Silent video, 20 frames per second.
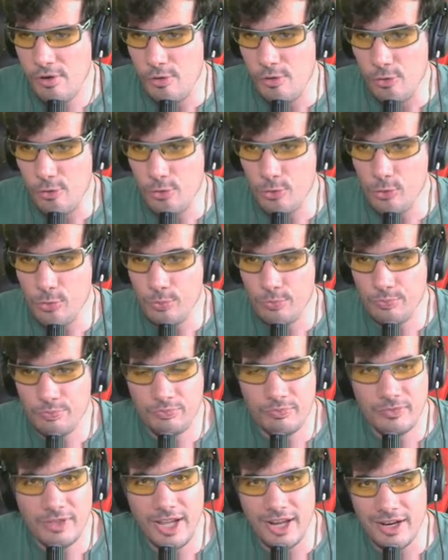Ooh,
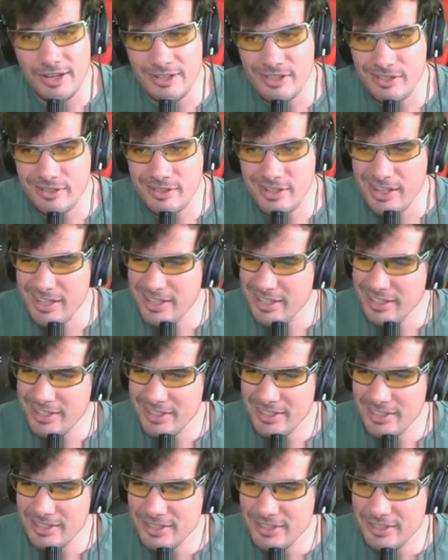you got to
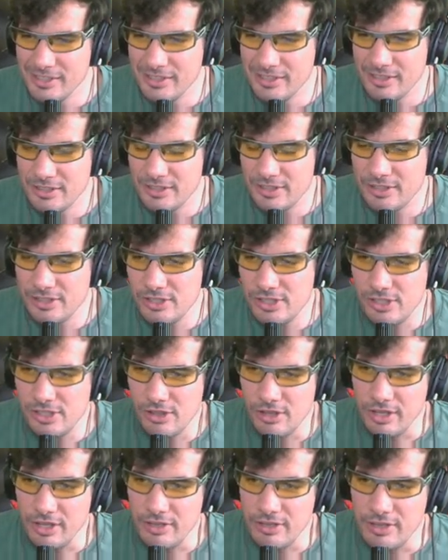just to
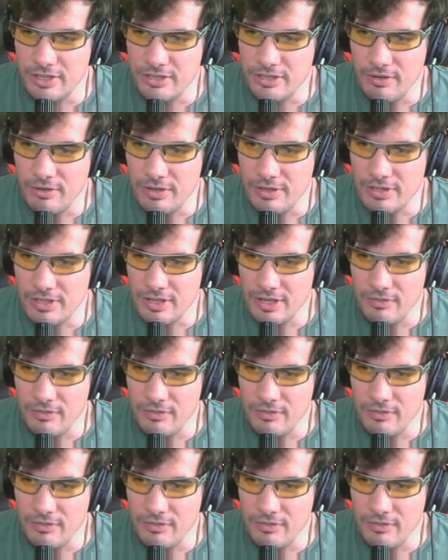look at this over this thing.